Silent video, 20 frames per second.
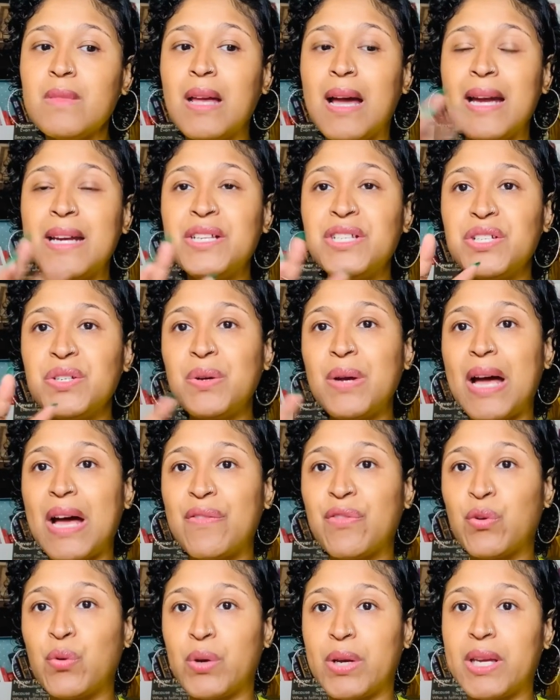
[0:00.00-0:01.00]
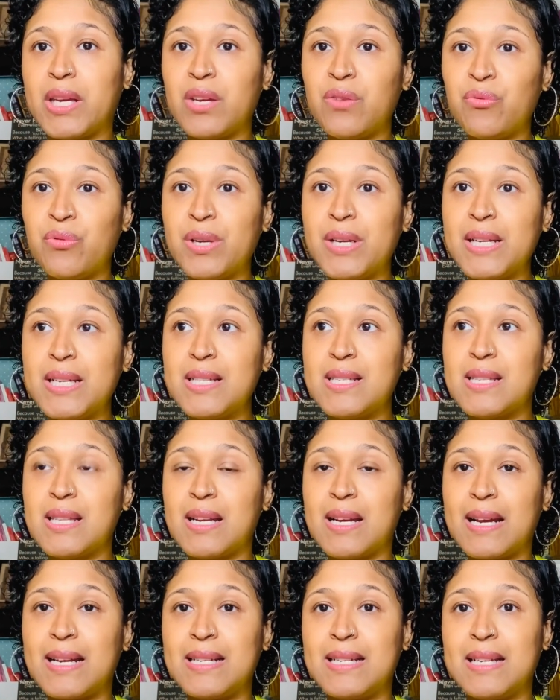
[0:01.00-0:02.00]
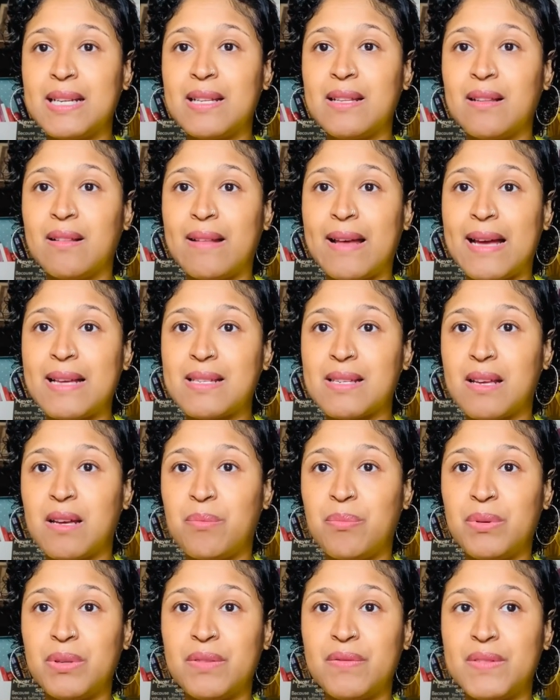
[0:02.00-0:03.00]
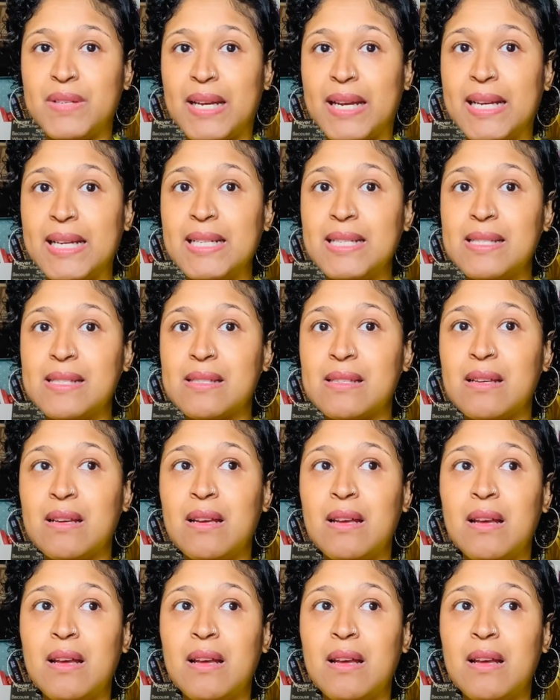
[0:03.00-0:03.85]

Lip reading: I do have quickie reads that I did the last couple of days,